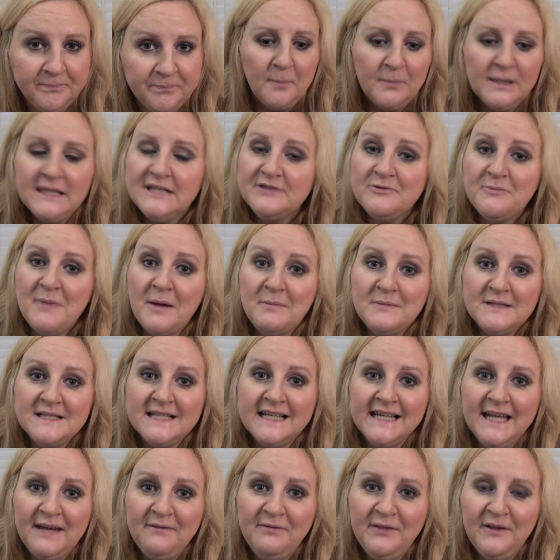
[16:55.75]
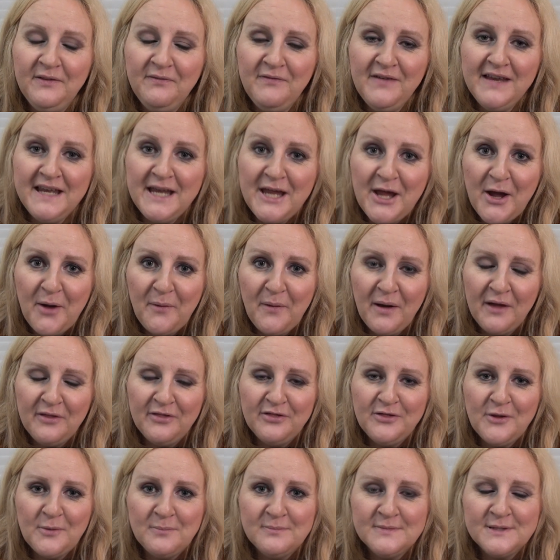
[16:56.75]
Please remember to give the video a
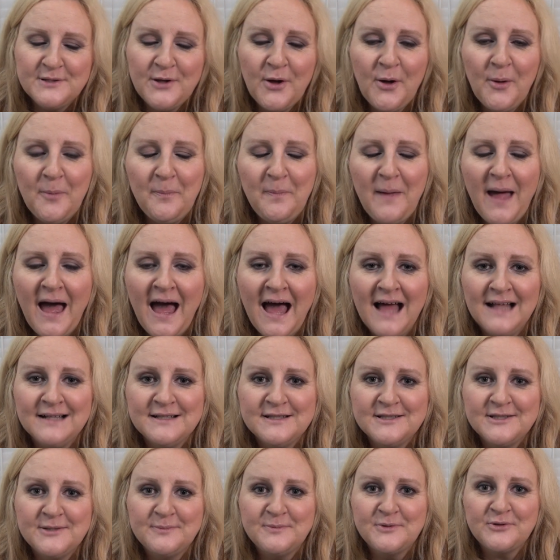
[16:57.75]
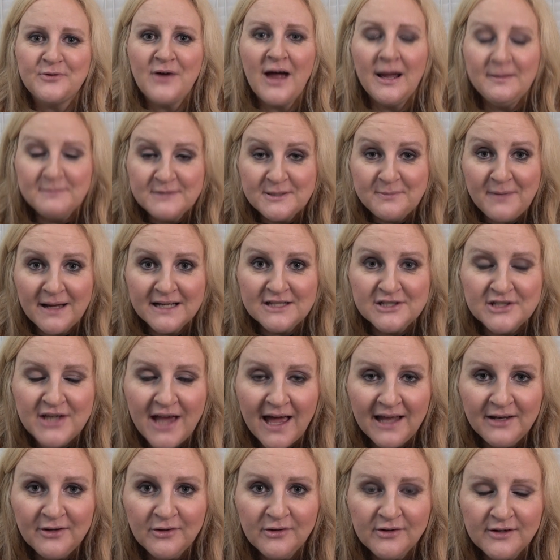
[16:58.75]
thumbs up and subscribe to my
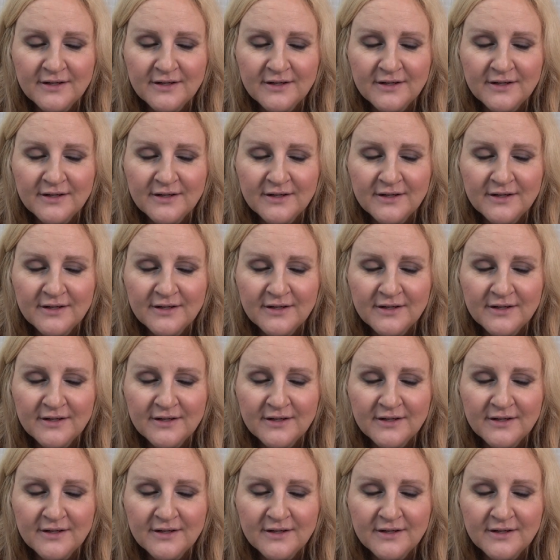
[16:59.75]
channel,